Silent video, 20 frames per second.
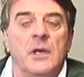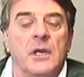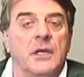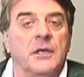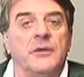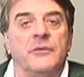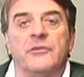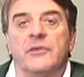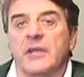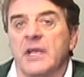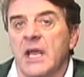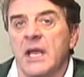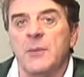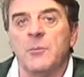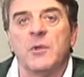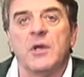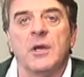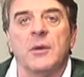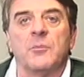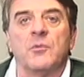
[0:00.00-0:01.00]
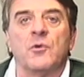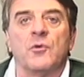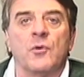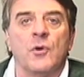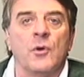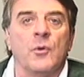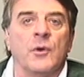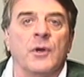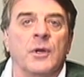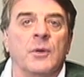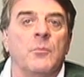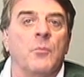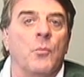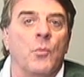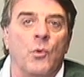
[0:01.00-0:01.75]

And as the game kept growing,